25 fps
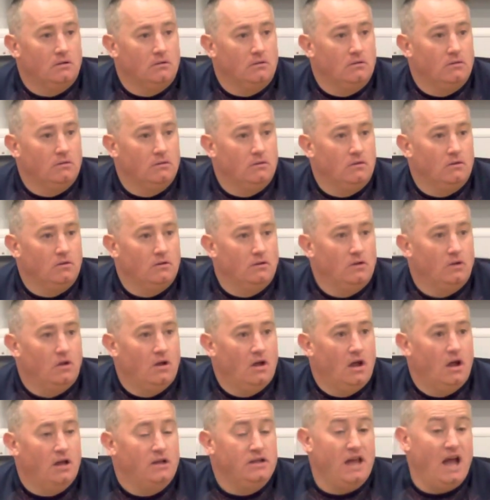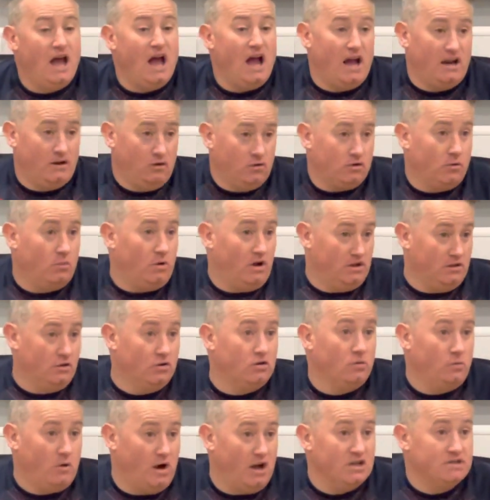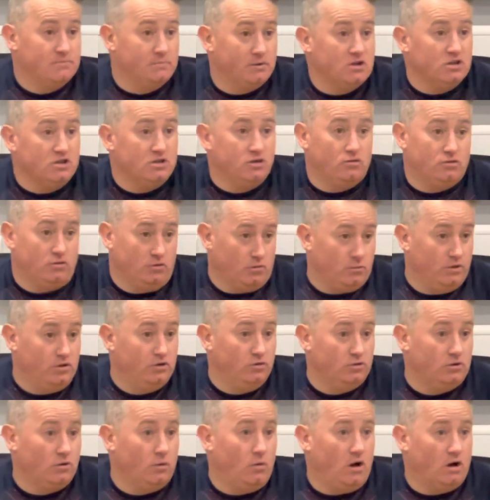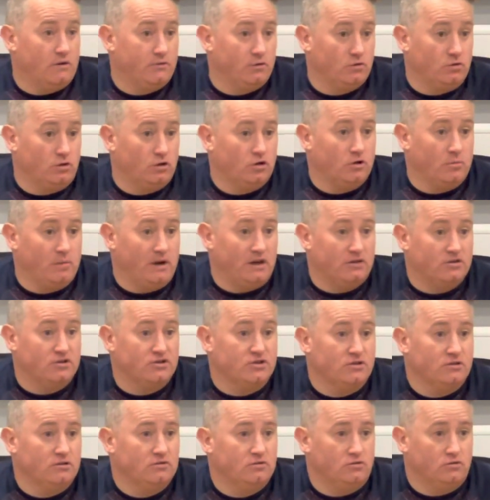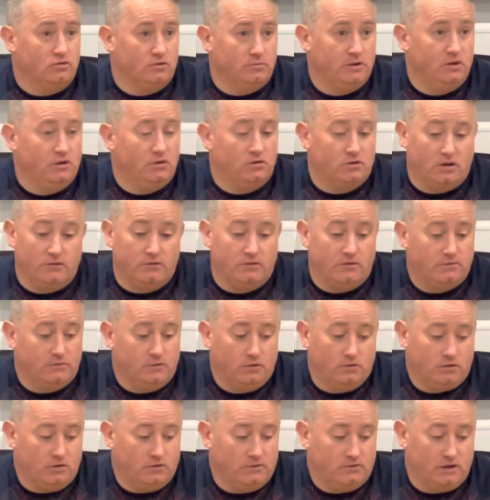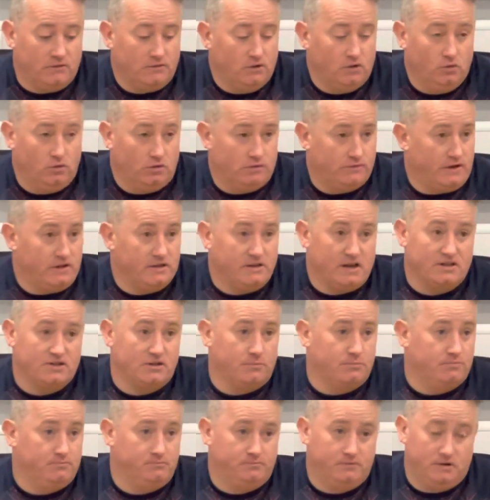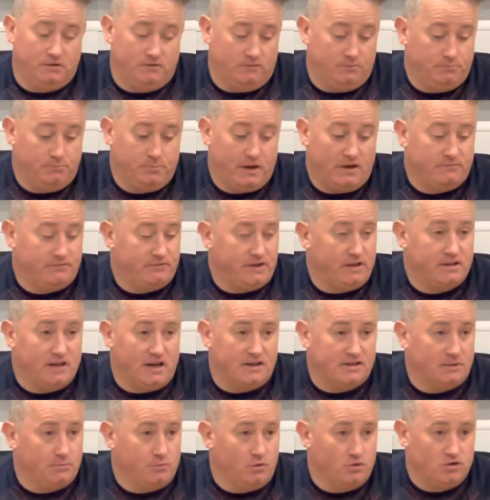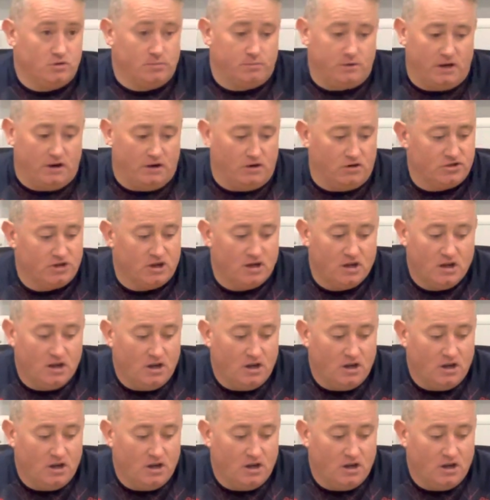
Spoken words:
look at what, because we knew the Waterford were going to come at us. You know, they were doing a fantastic bunch of players.